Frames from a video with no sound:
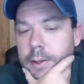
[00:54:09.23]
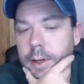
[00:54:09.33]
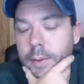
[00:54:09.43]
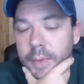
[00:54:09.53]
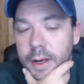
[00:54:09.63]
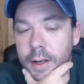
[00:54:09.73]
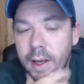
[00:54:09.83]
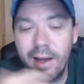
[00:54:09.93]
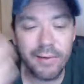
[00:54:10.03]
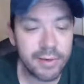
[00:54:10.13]
I mean,
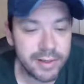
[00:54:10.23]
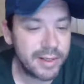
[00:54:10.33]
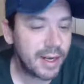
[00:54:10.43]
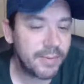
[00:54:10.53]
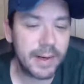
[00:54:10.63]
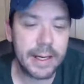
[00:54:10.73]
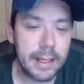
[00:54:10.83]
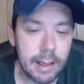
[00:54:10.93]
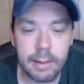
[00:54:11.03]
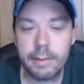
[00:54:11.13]
other stuff I
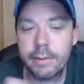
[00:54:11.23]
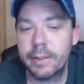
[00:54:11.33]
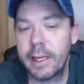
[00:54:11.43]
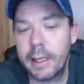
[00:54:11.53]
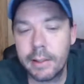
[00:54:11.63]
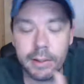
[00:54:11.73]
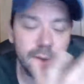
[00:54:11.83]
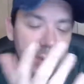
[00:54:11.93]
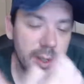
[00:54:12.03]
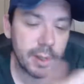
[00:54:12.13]
can understand
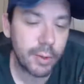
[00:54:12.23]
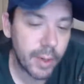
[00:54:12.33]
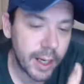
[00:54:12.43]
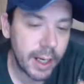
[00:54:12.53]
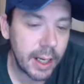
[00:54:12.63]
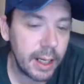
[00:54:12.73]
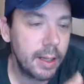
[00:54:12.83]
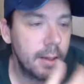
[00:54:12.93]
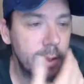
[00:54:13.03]
to a degree,